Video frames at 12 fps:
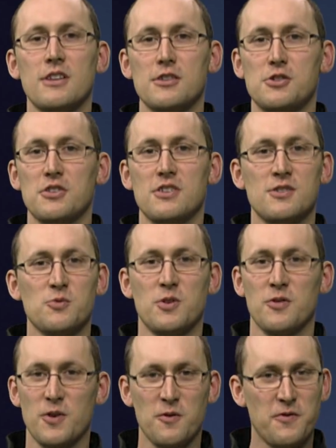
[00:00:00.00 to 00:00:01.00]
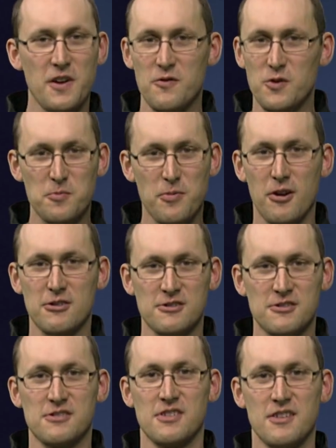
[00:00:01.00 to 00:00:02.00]
Kitchen is one of our favorite
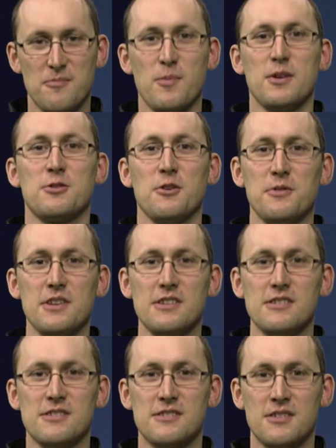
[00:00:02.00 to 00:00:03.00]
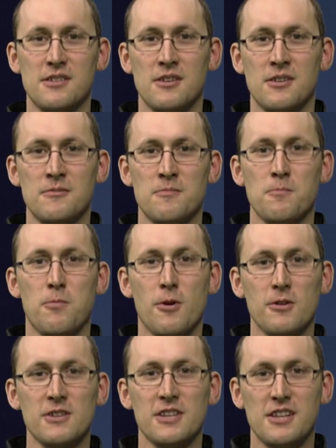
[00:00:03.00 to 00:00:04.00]
partners at Metro East.
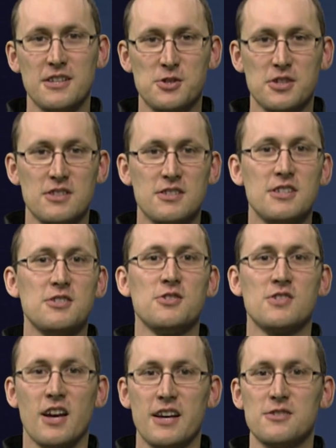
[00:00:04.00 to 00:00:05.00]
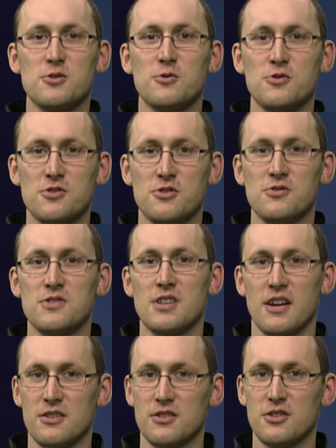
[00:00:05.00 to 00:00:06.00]
Portland Kitchen teaches high school students
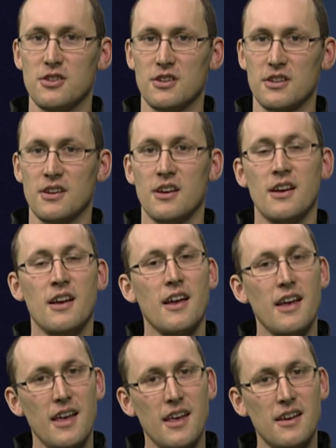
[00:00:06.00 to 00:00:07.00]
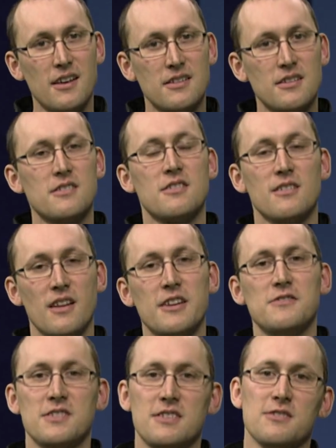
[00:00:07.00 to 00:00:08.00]
how to cook and the life
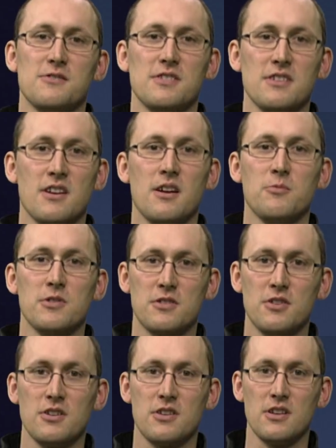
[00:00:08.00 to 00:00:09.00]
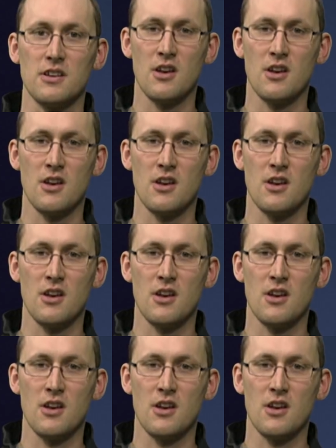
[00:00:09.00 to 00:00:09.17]
skills that come with cooking.